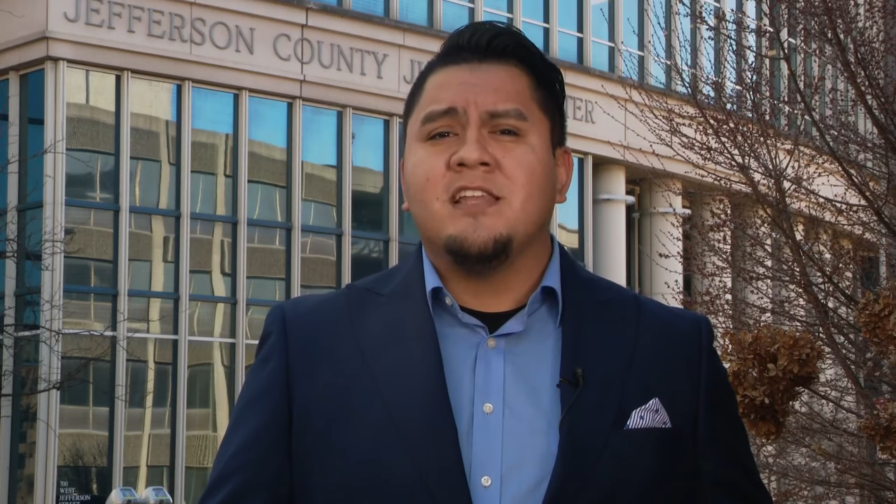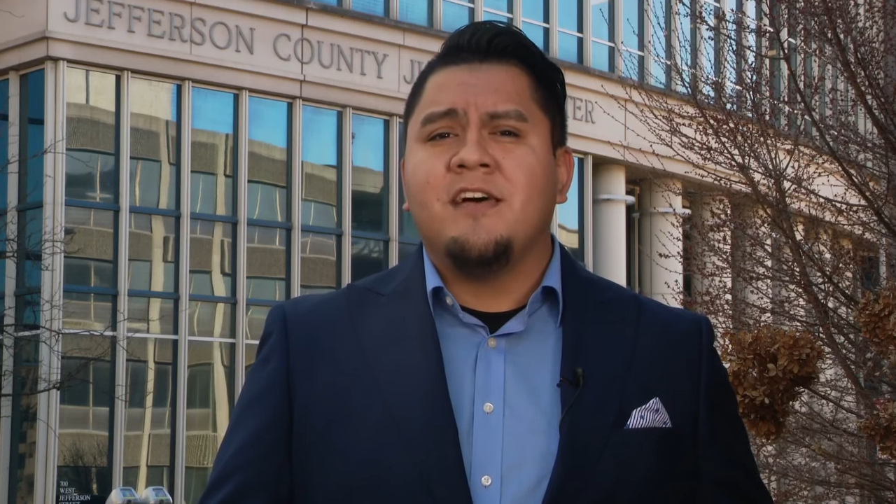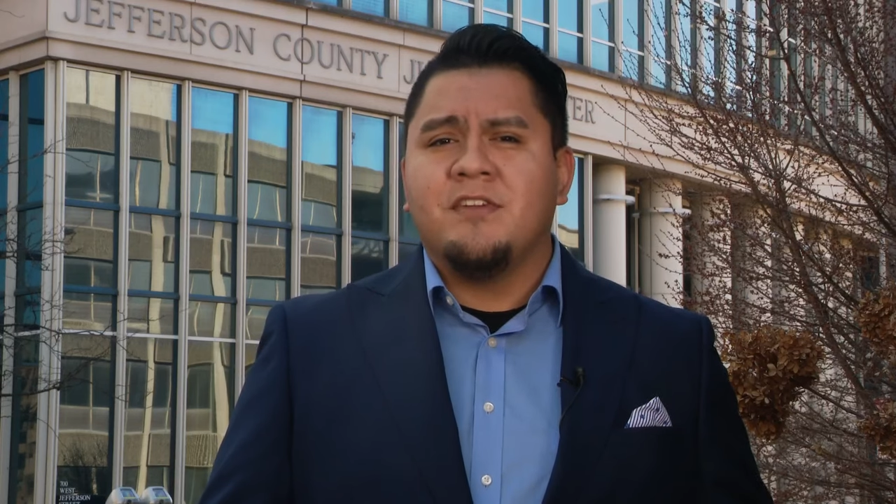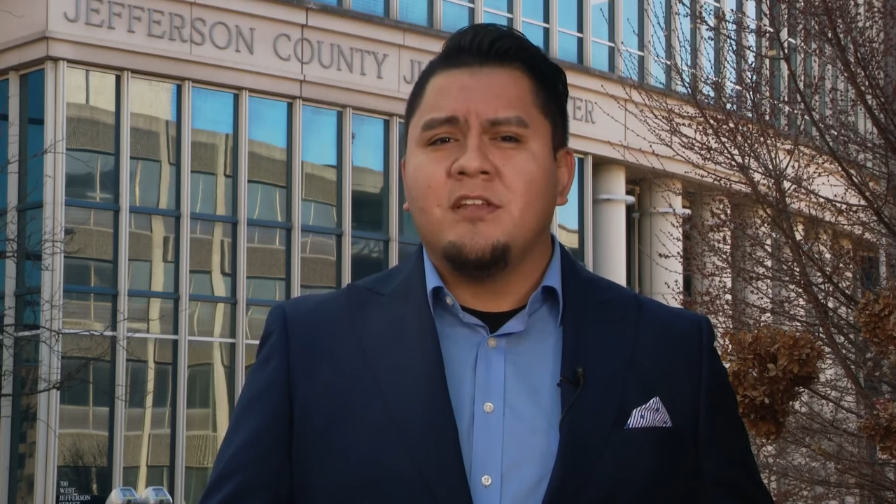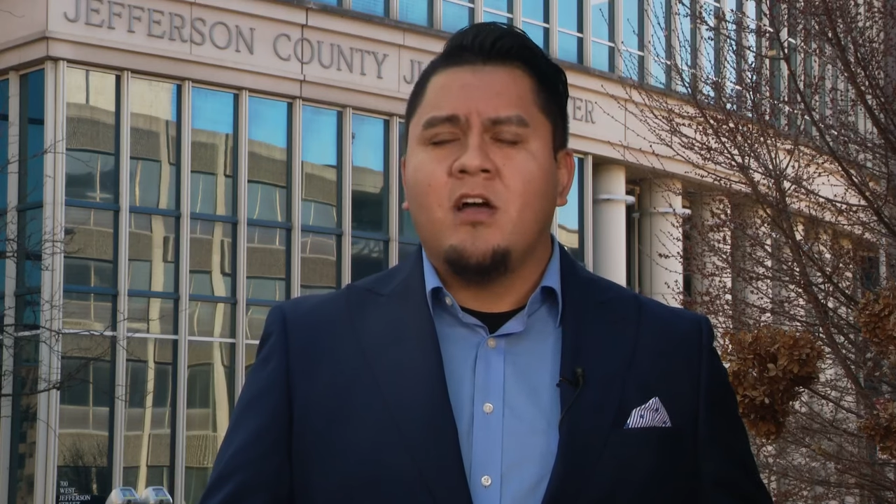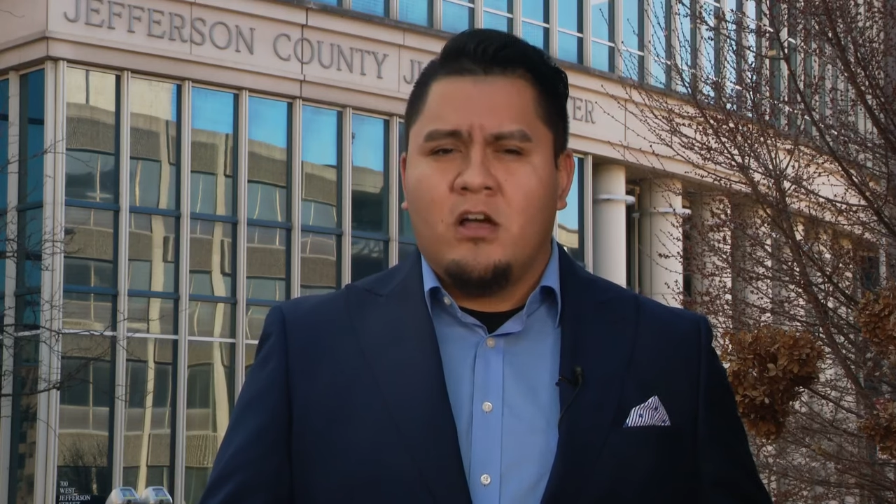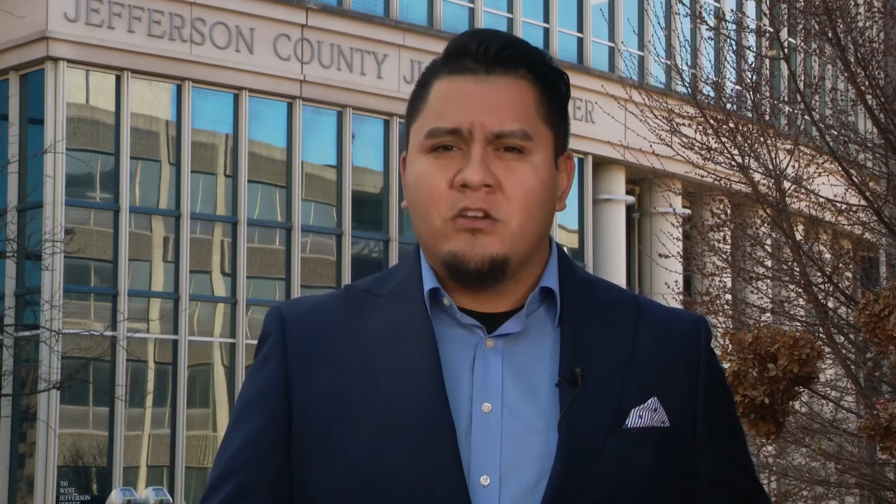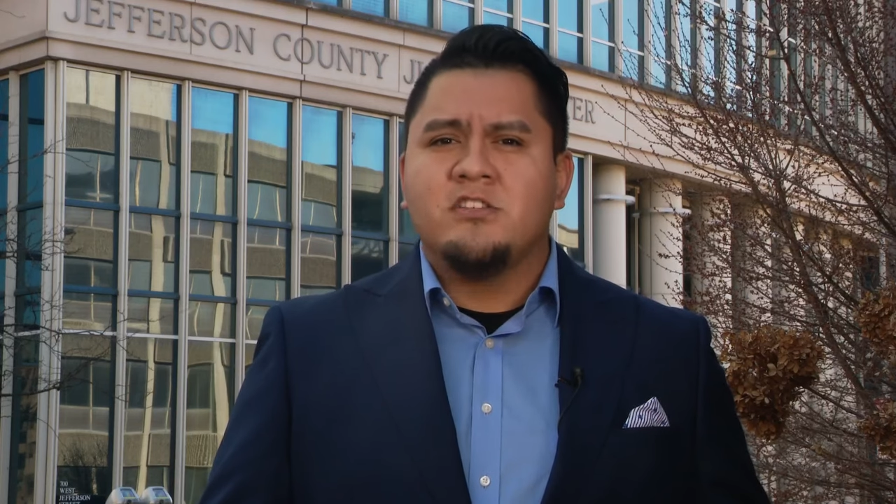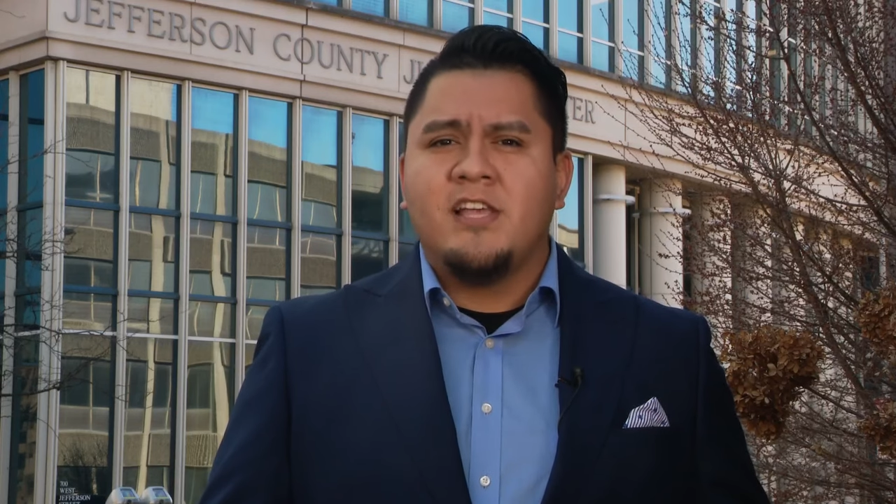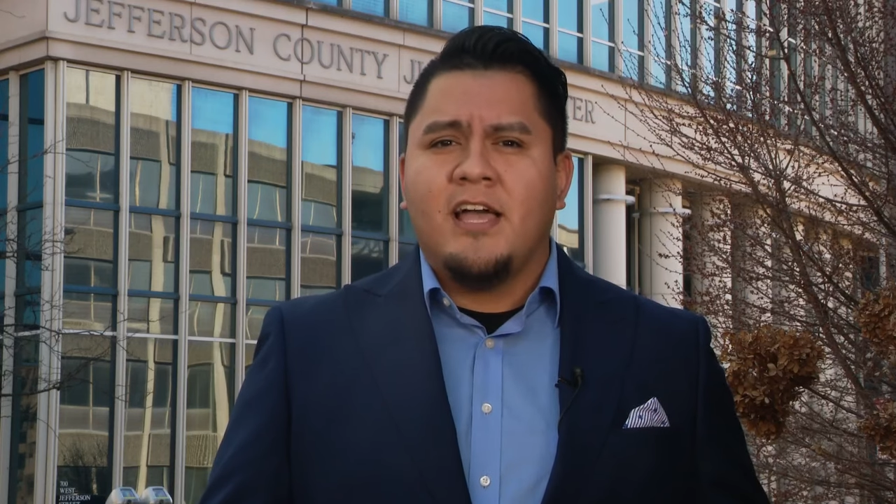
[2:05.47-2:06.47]
11
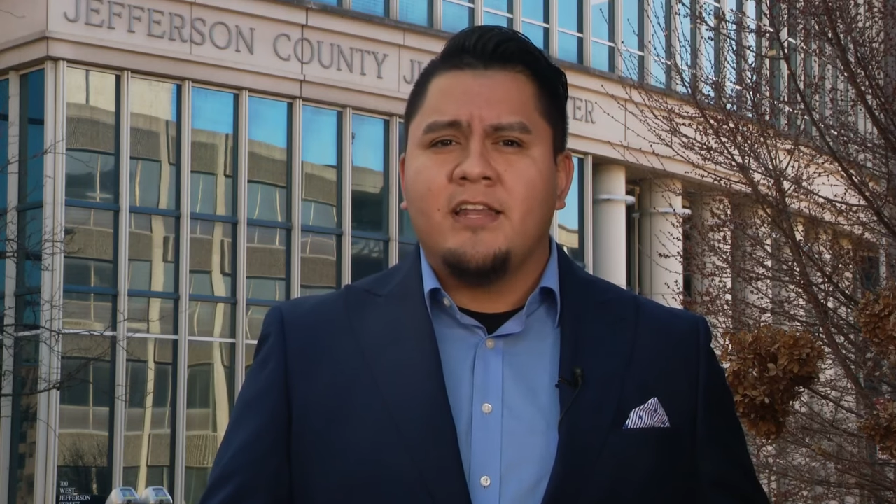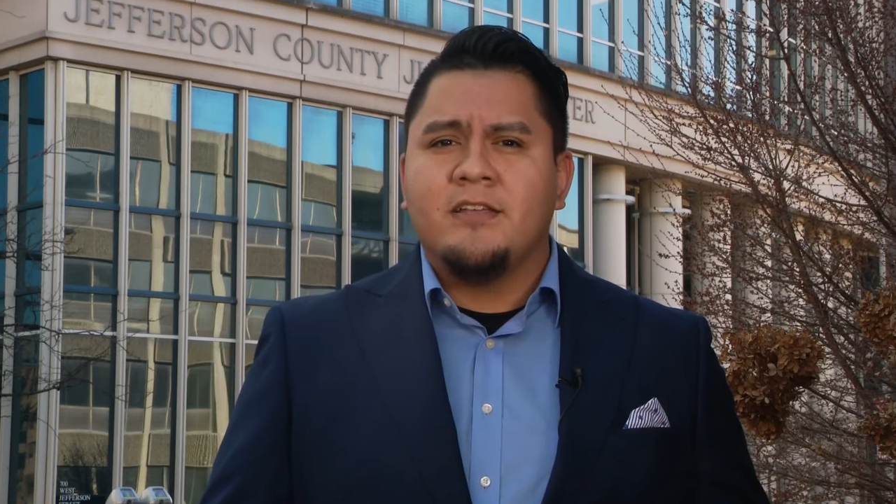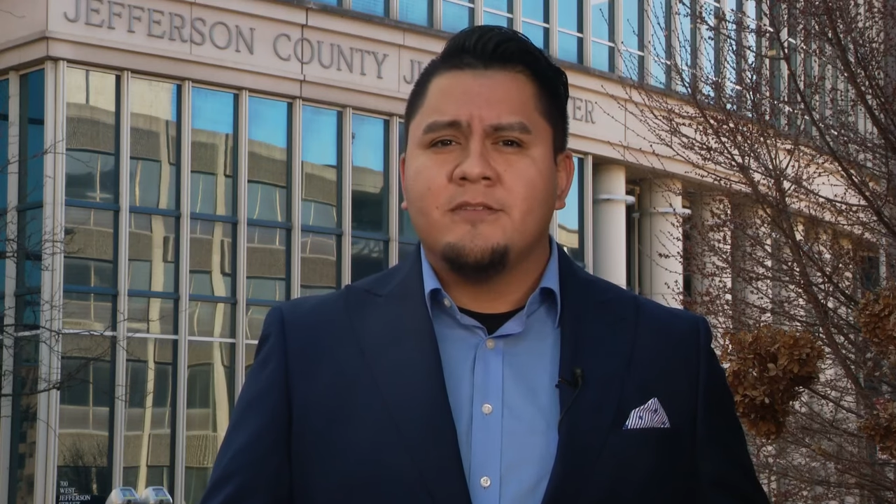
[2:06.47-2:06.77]
on your side.